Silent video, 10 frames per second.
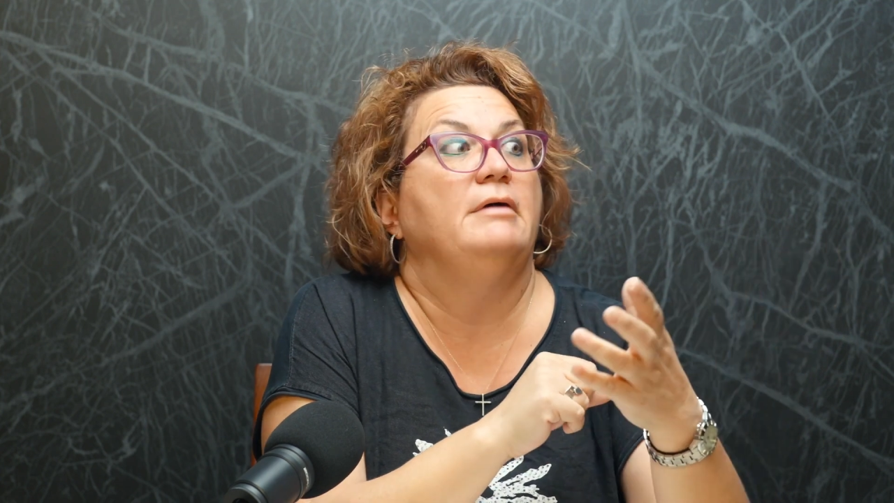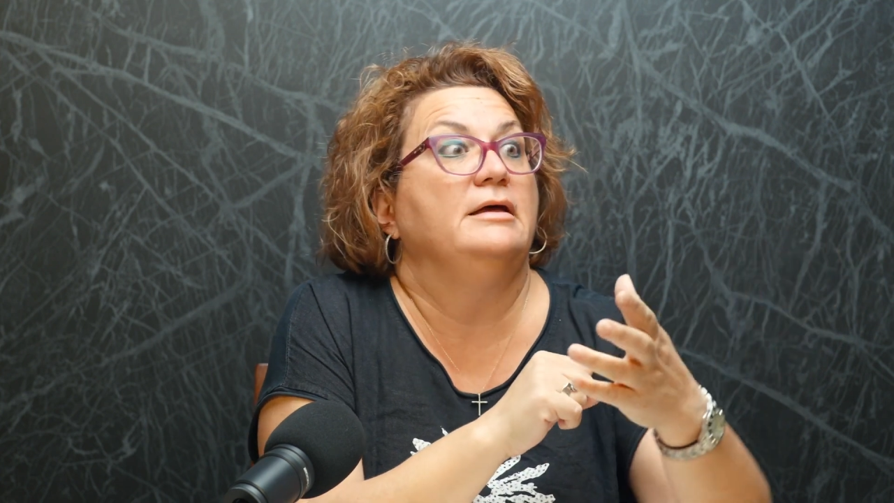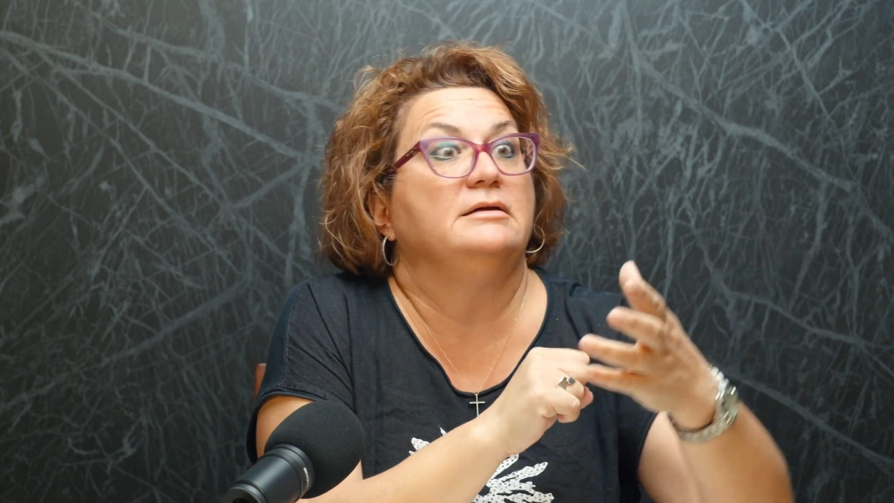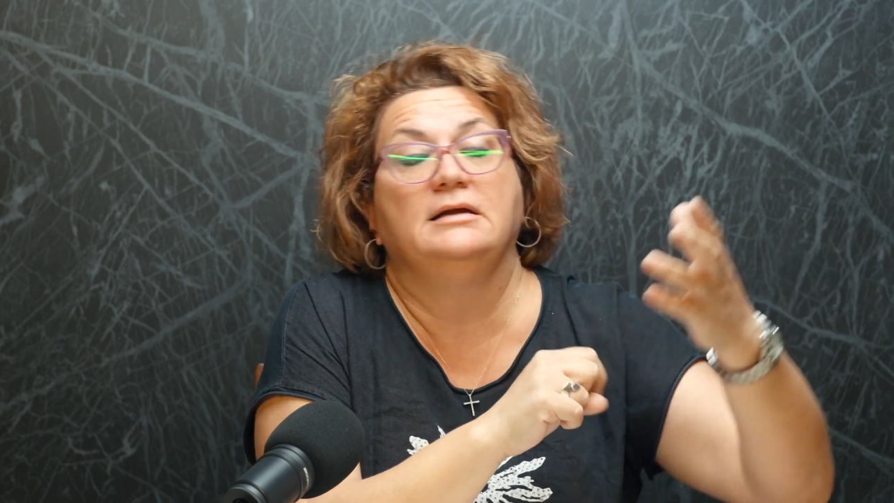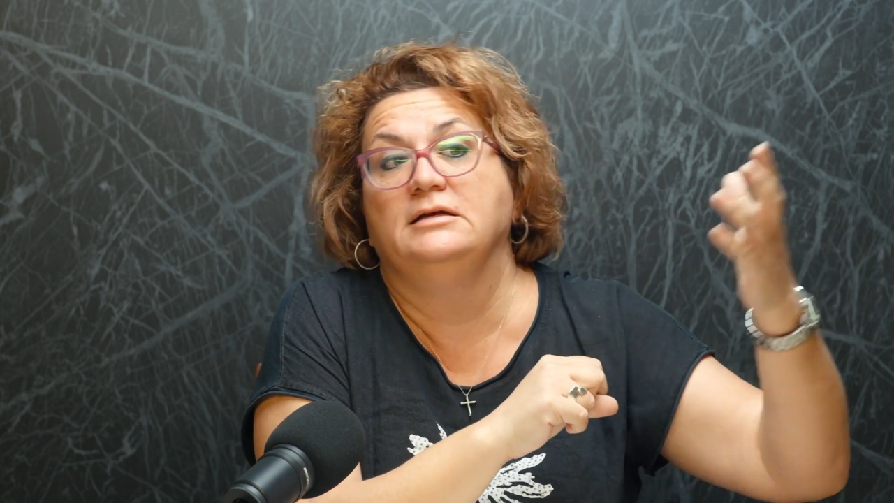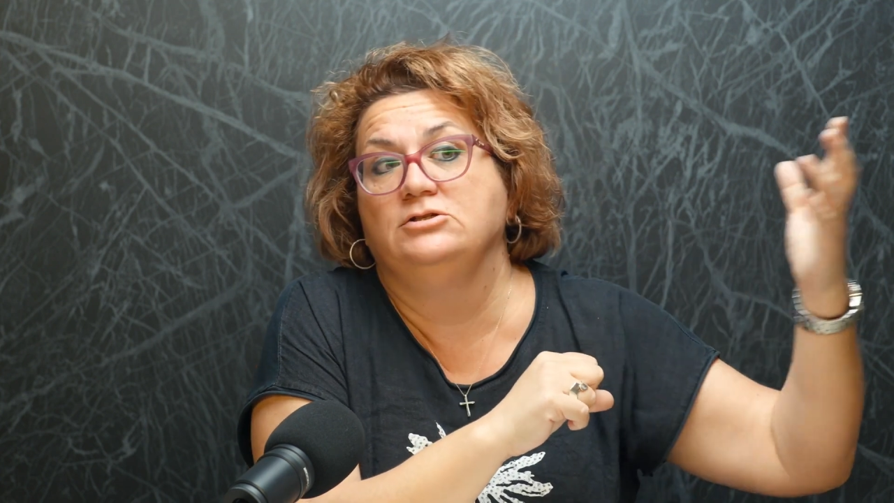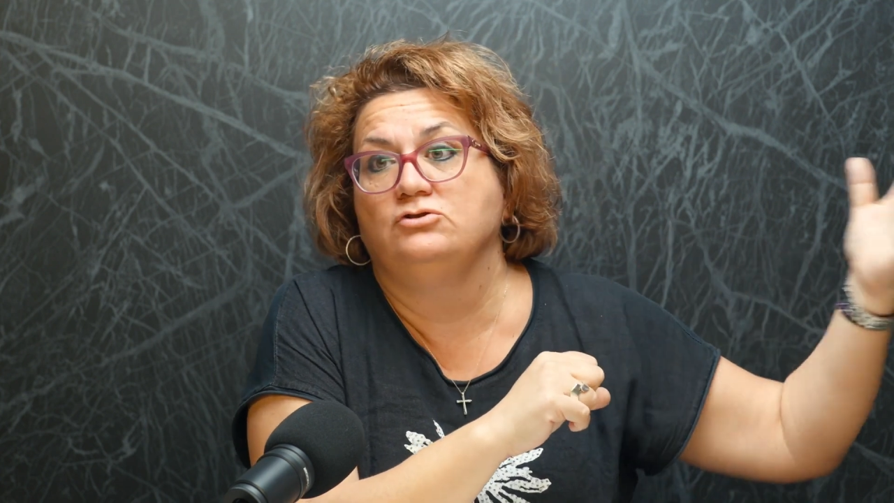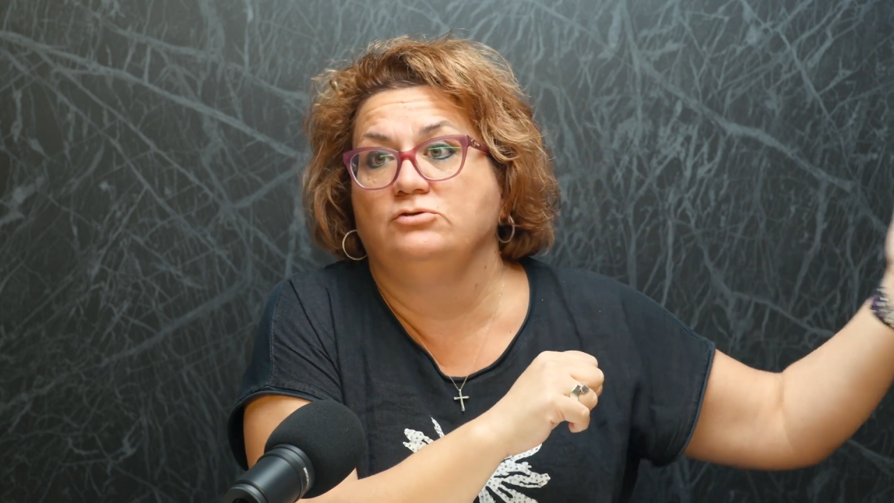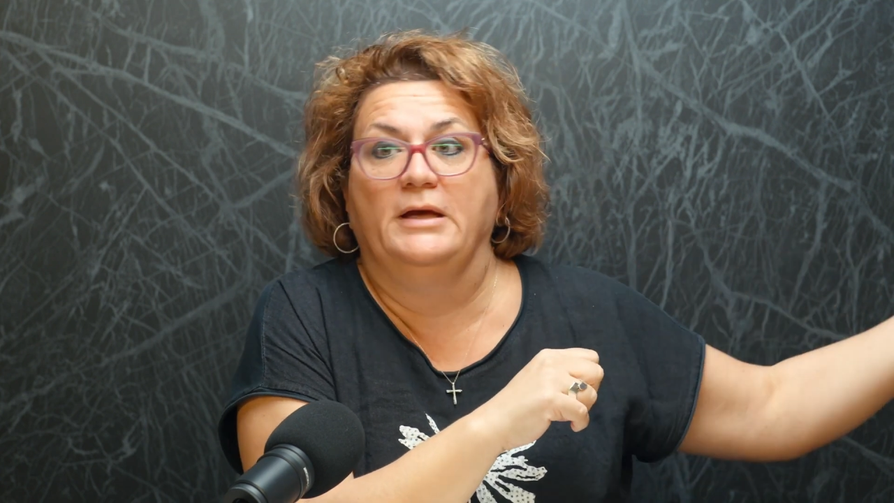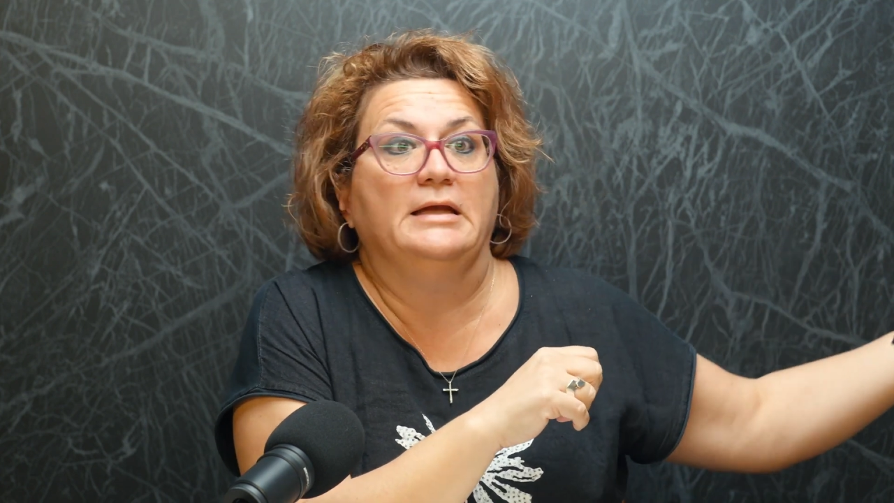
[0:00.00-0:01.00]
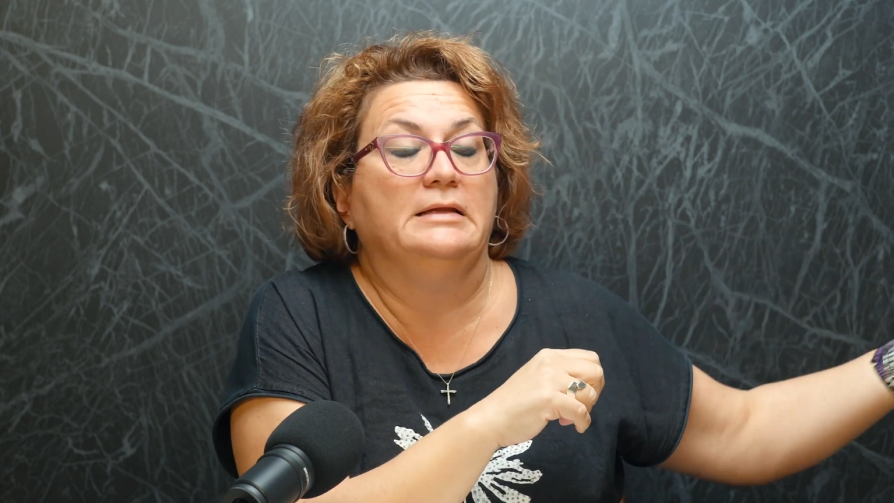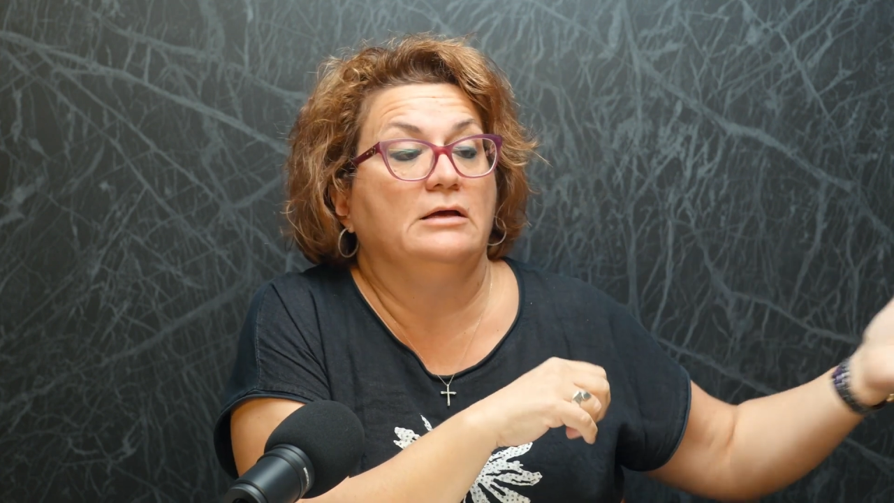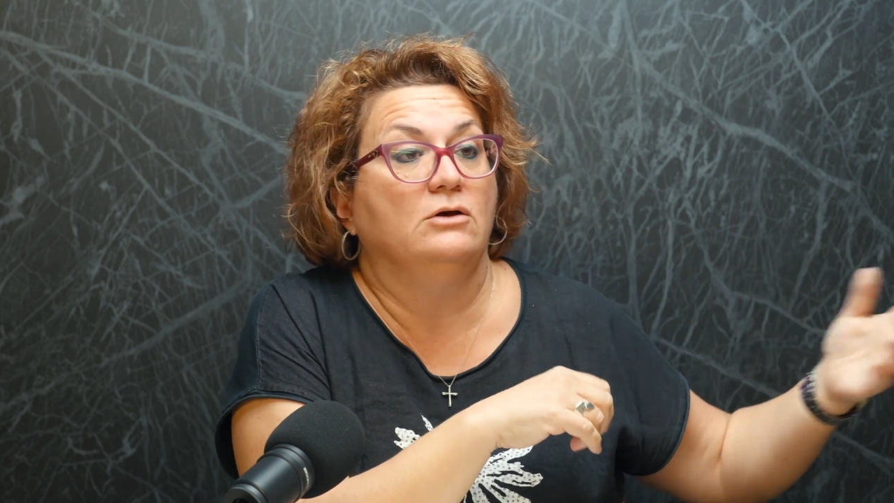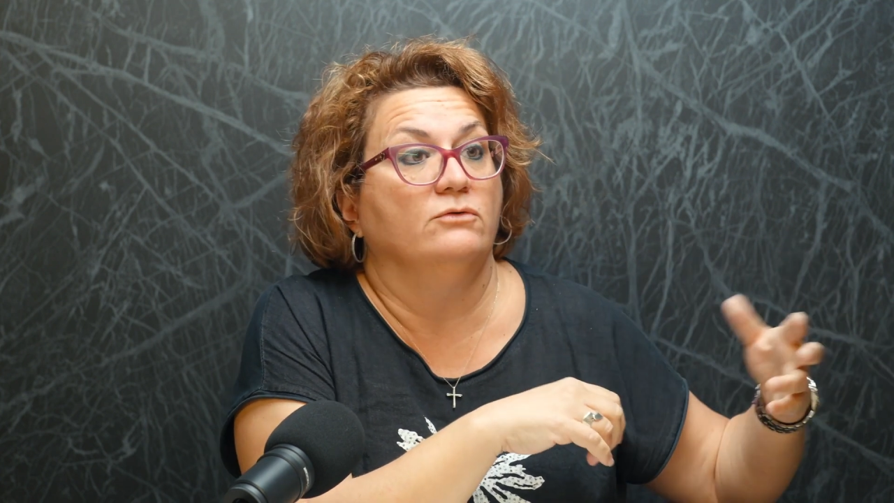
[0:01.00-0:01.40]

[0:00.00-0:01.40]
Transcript: religious painting